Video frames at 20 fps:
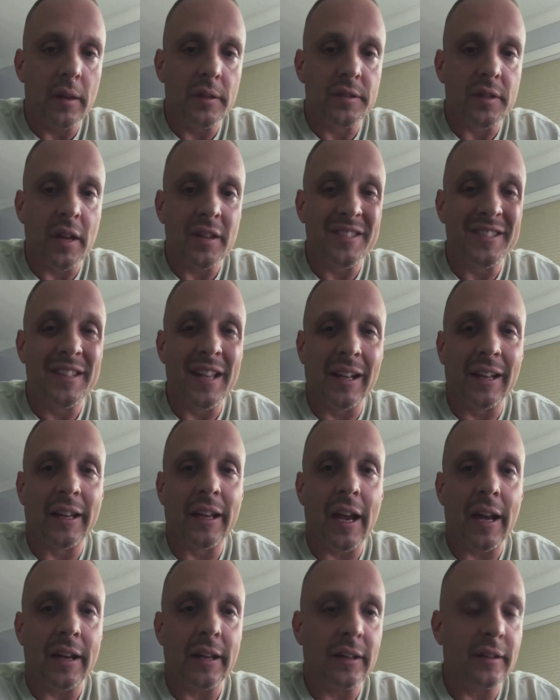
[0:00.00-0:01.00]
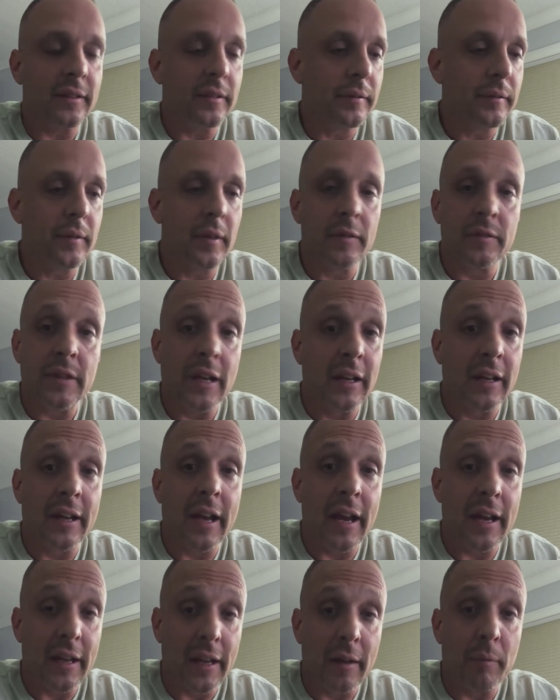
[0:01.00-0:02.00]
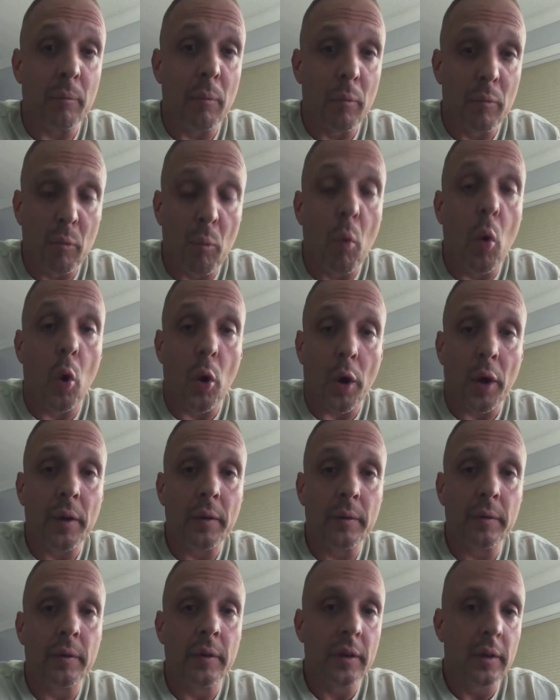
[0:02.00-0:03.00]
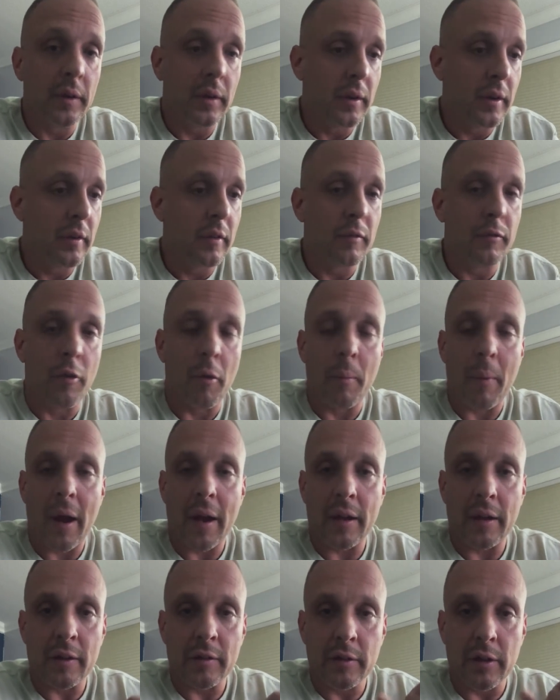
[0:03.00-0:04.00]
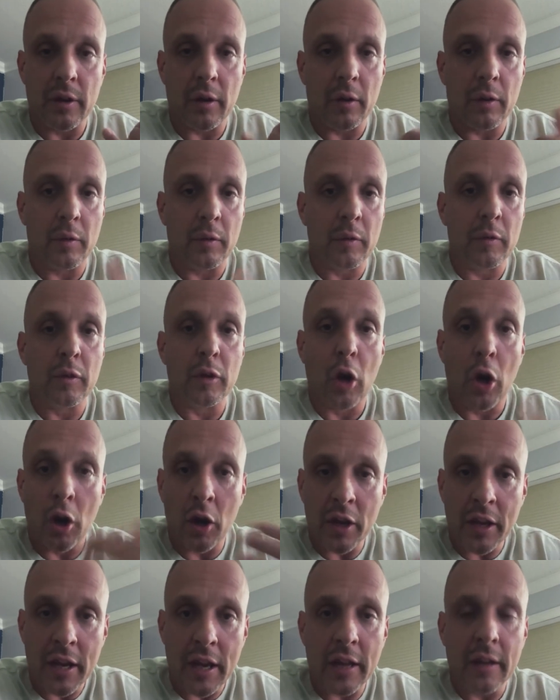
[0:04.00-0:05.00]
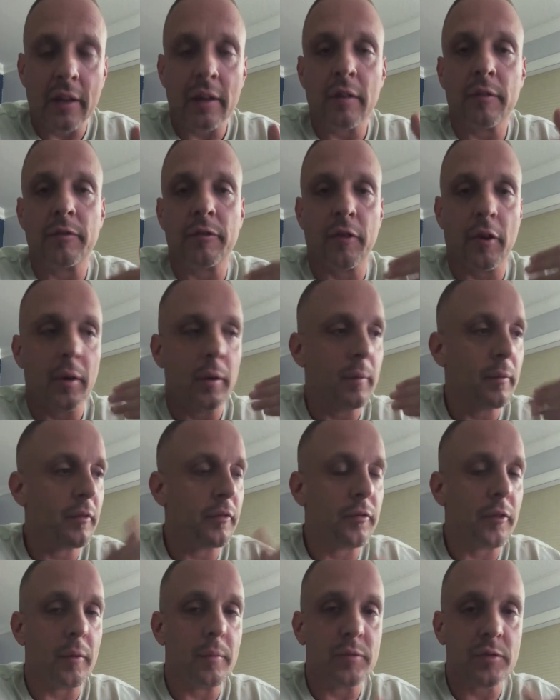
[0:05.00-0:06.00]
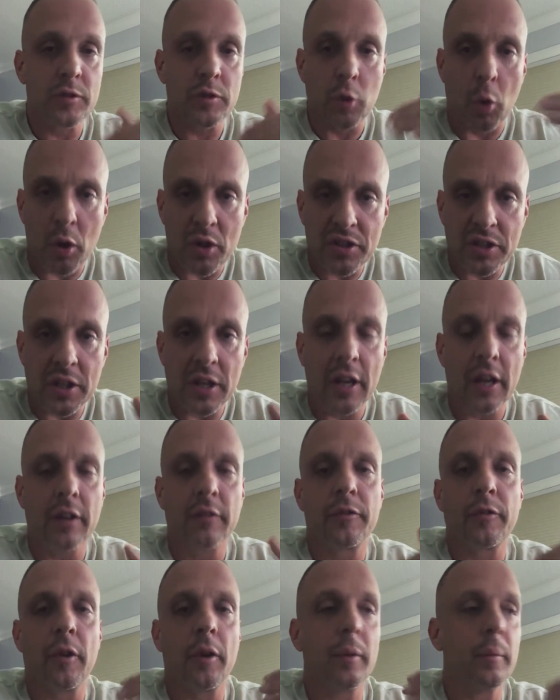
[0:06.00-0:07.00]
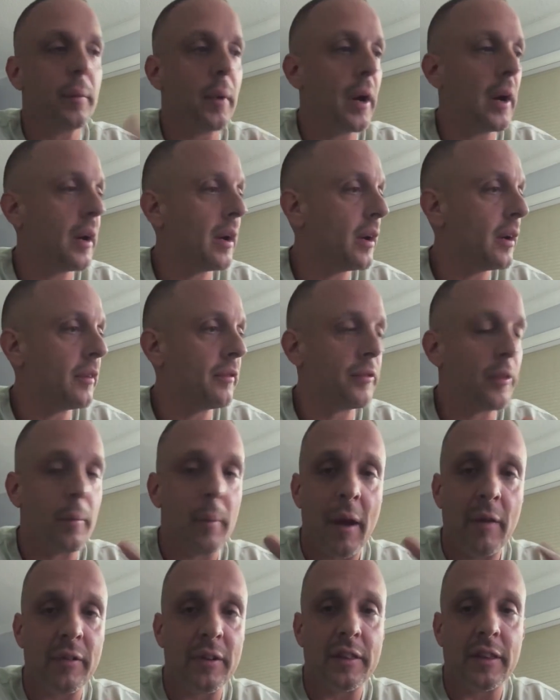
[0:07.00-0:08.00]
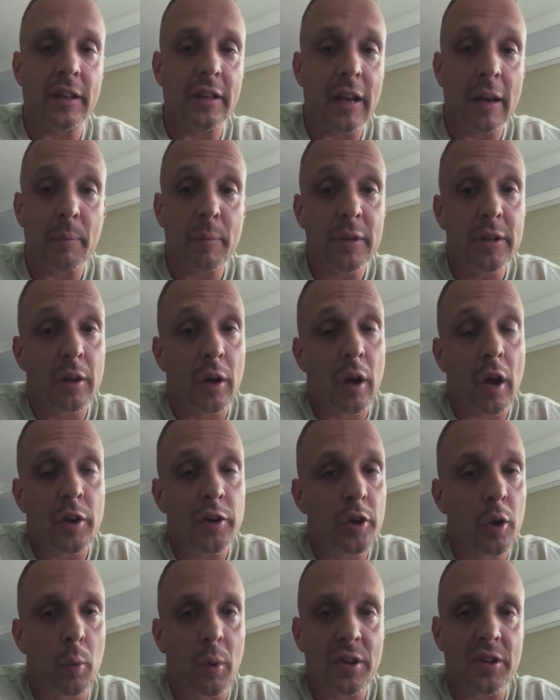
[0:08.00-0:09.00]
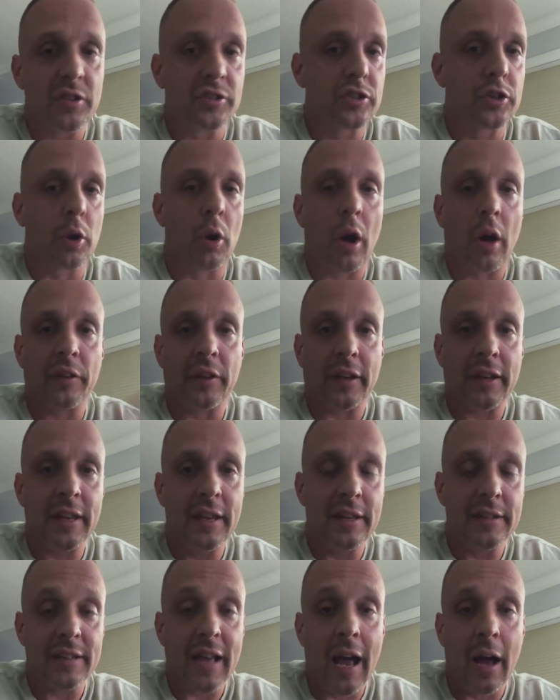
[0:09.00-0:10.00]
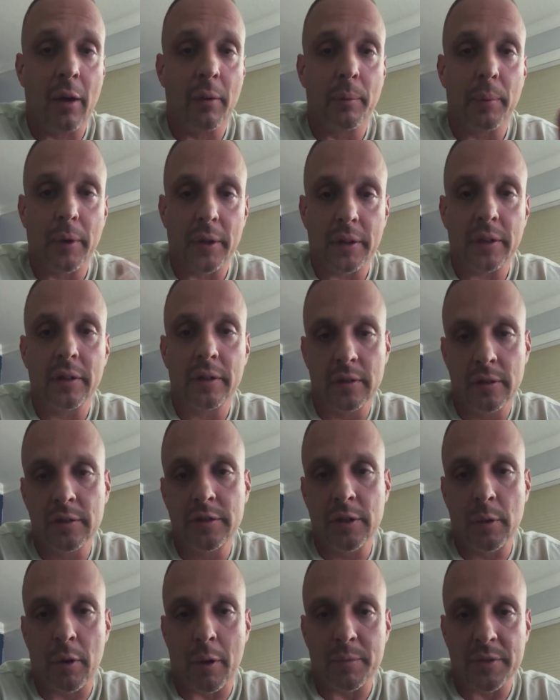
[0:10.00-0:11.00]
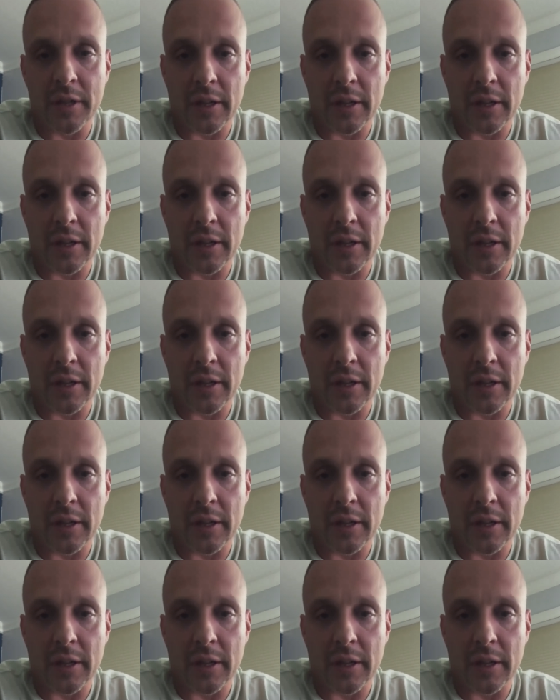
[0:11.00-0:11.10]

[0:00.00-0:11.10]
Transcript: is delegating more from my, learning, and from sourcing, from everything. And you don't want to just throw all the keys out, but you see what